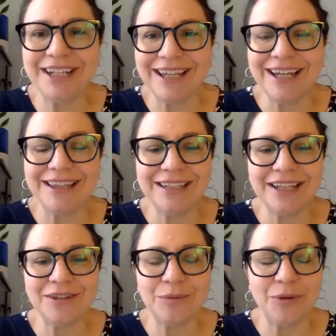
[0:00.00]
I think that's
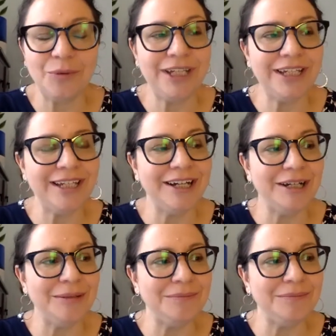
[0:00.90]
what we
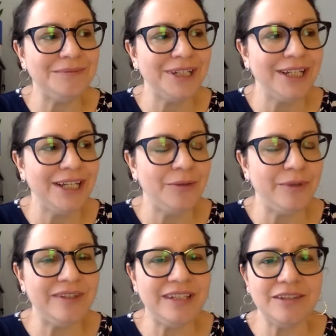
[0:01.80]
see